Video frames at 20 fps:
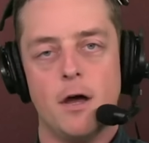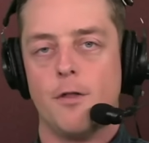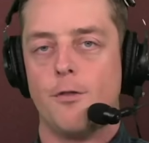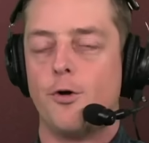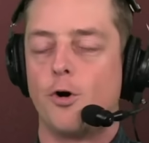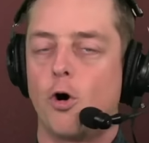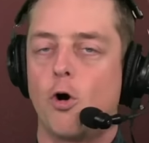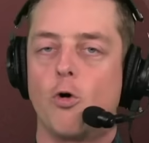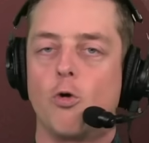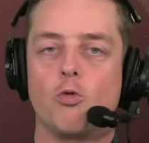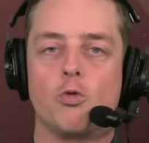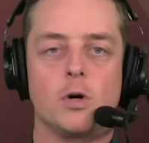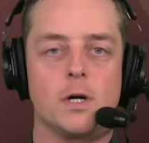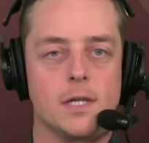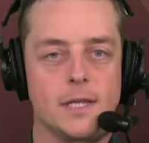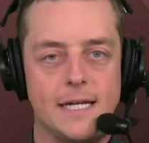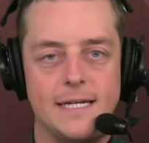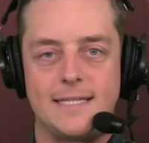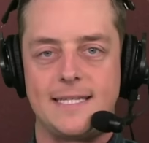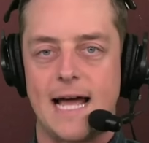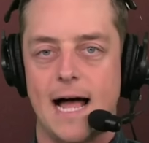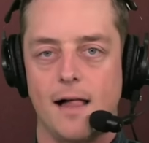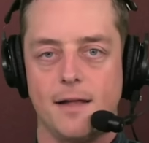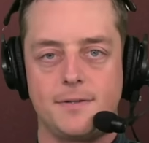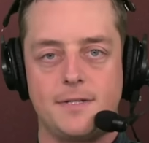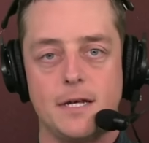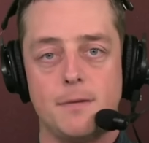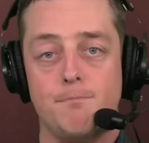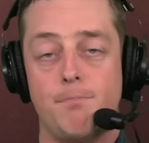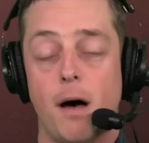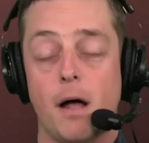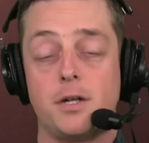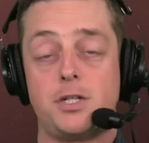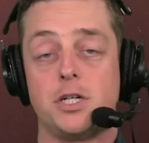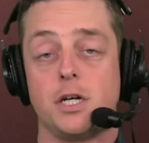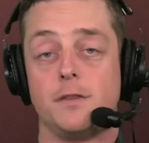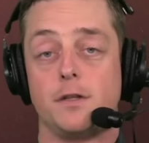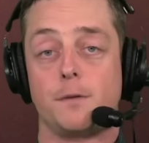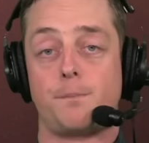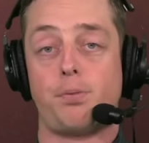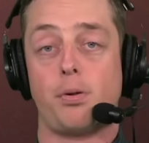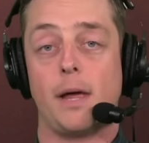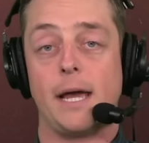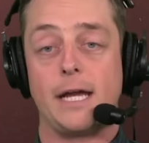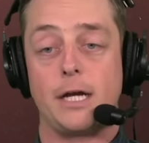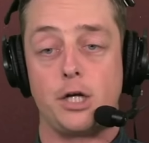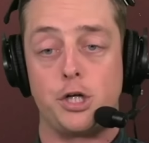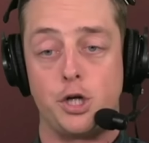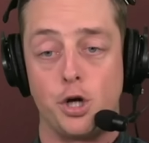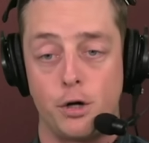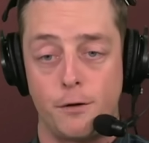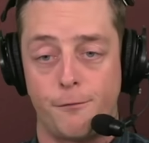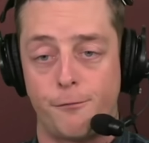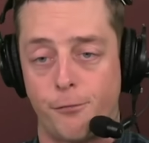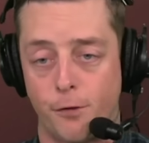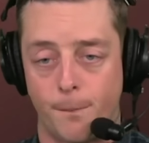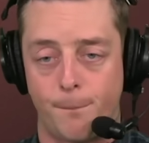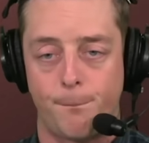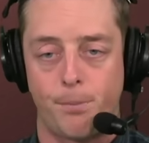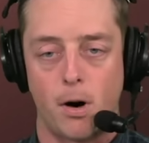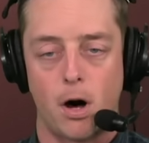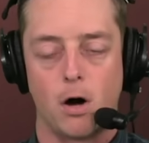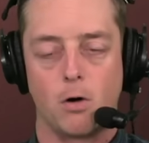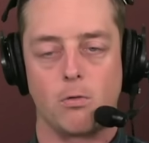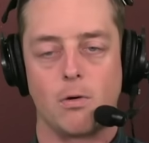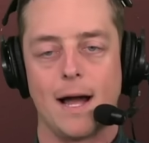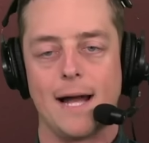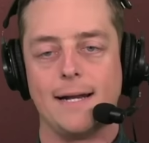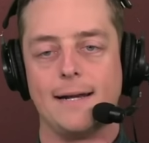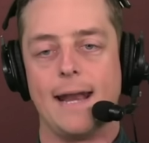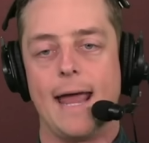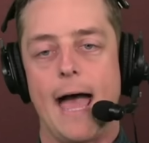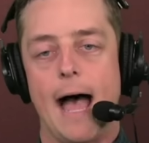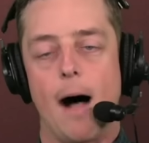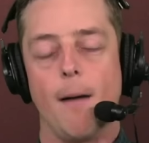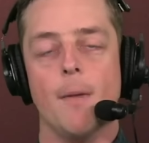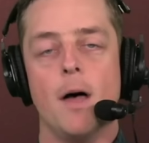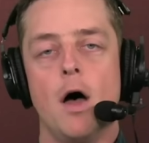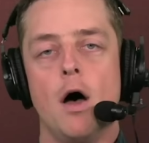they're a really talented bunch, and they're playing good football right now.